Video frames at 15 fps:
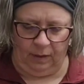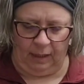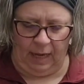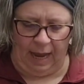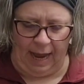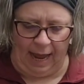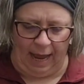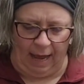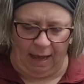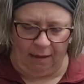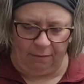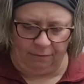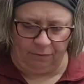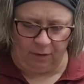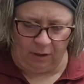
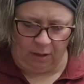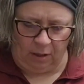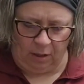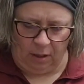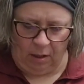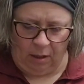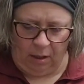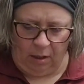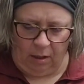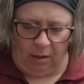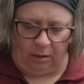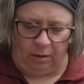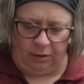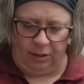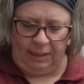have
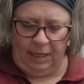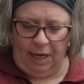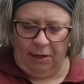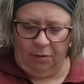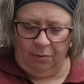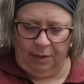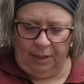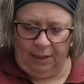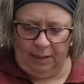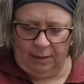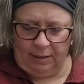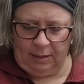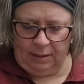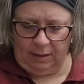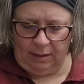
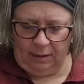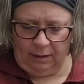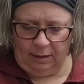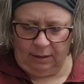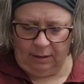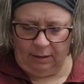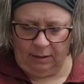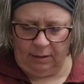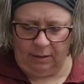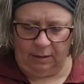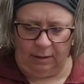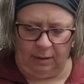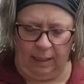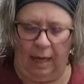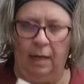deodorant.
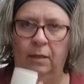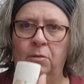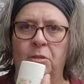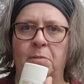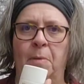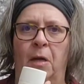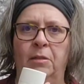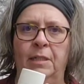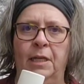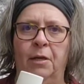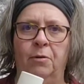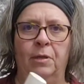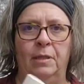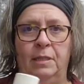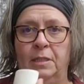I've got a little small
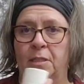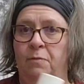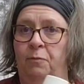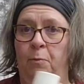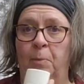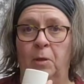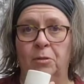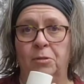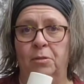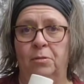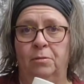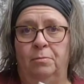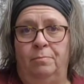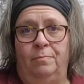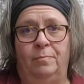deodorant. This is for
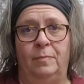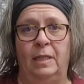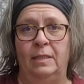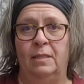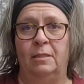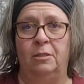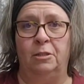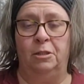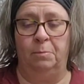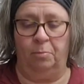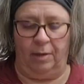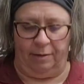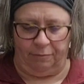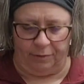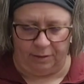personal. It's just a
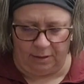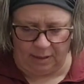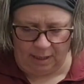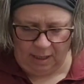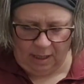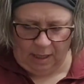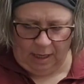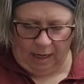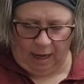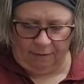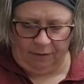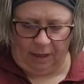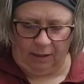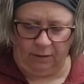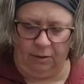preference. I've
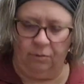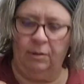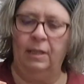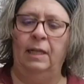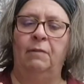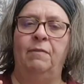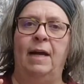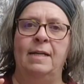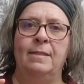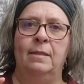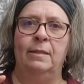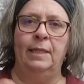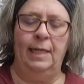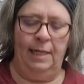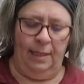got a little thing of
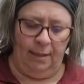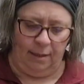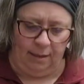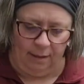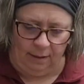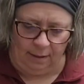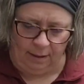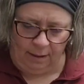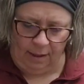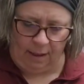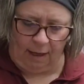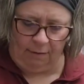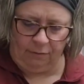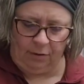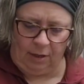Vaseline.
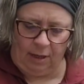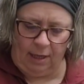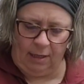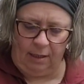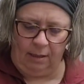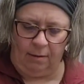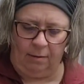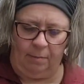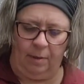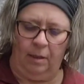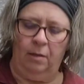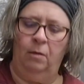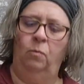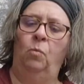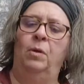I've got
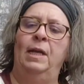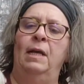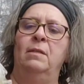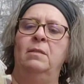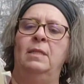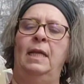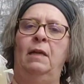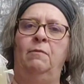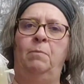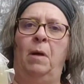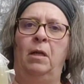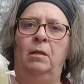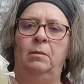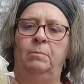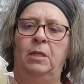a 1 ounce thing of
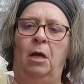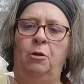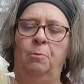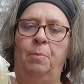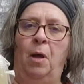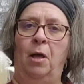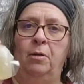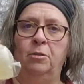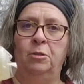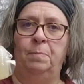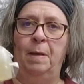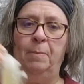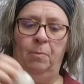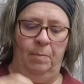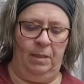Dr. Bonner's
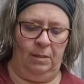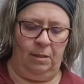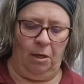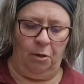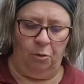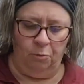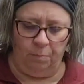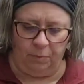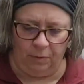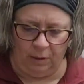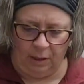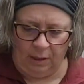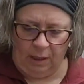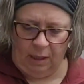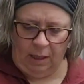peppermint soap.
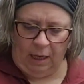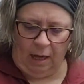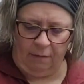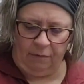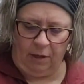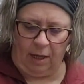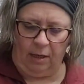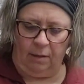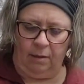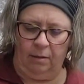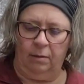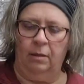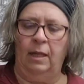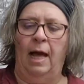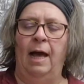I've got
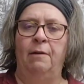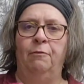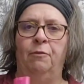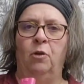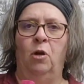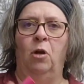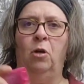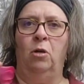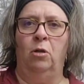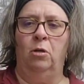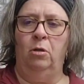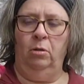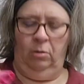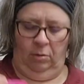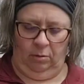a Glide for
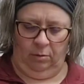her.